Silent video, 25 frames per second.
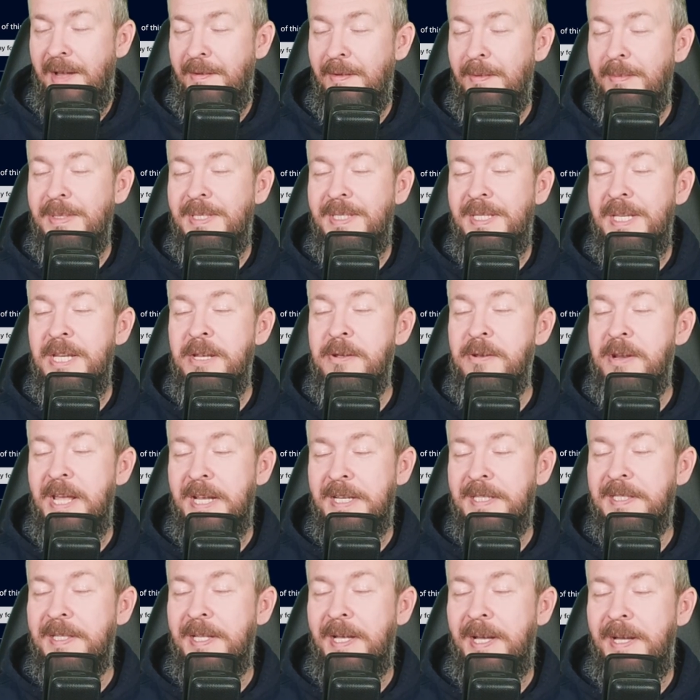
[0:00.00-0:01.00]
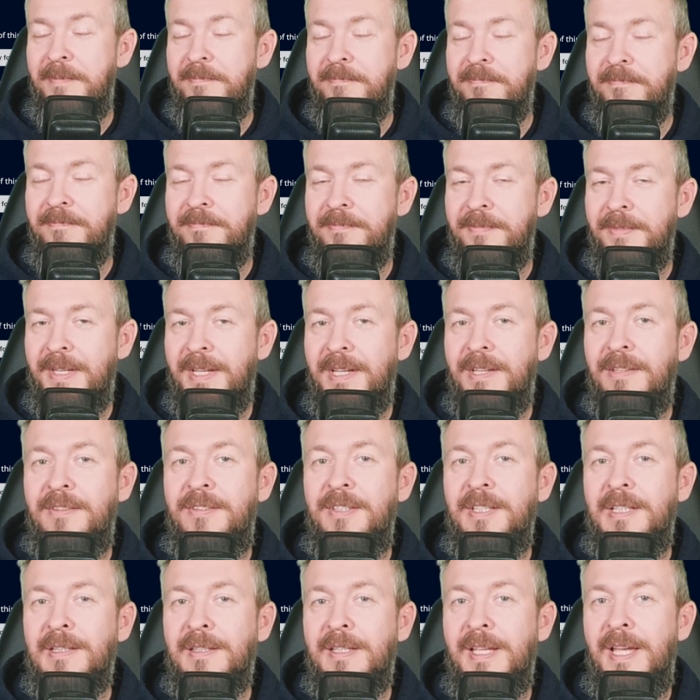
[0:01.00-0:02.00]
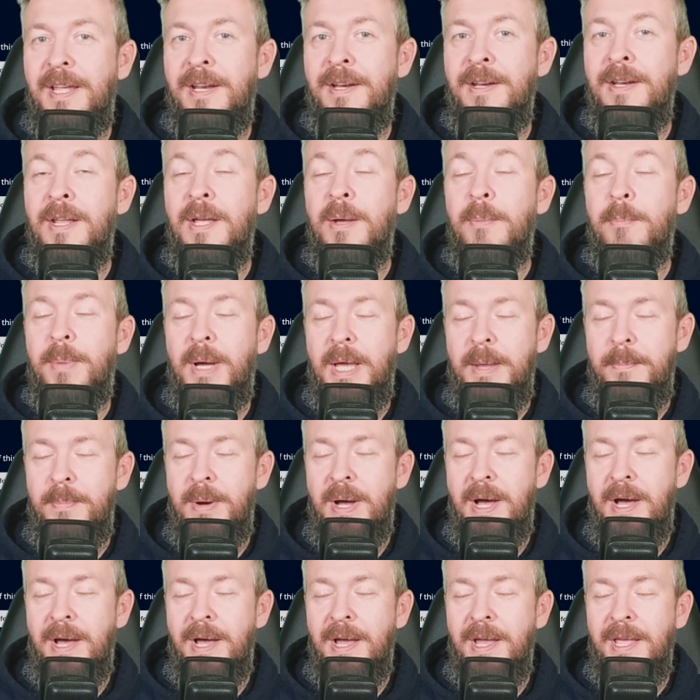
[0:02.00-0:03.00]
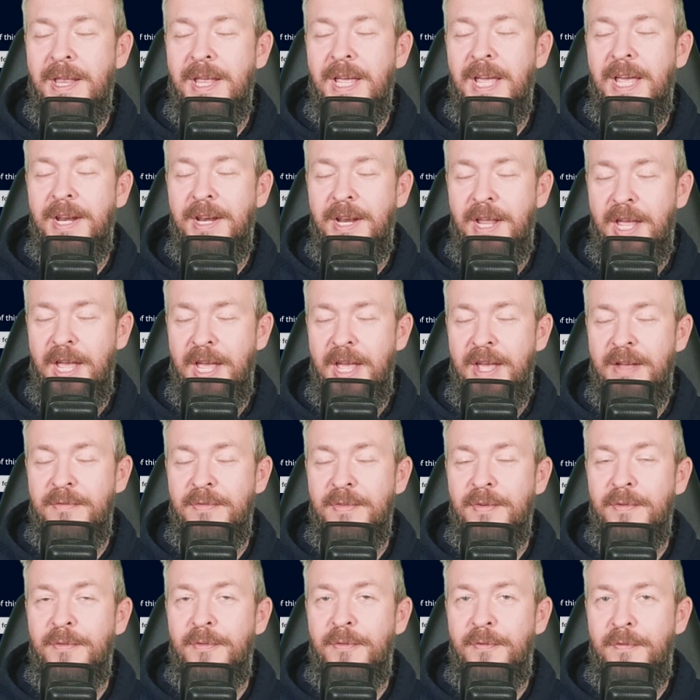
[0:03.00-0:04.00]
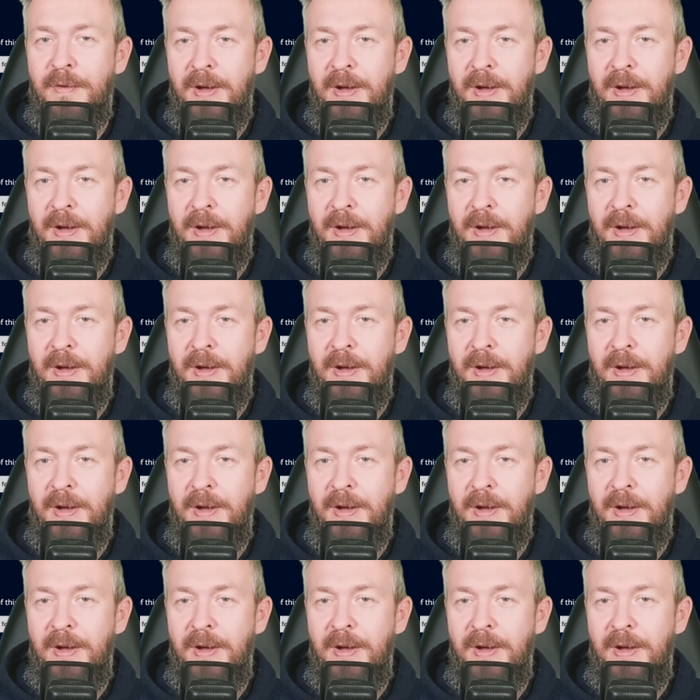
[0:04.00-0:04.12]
I will be seeing you next time. Until then, bye bye and have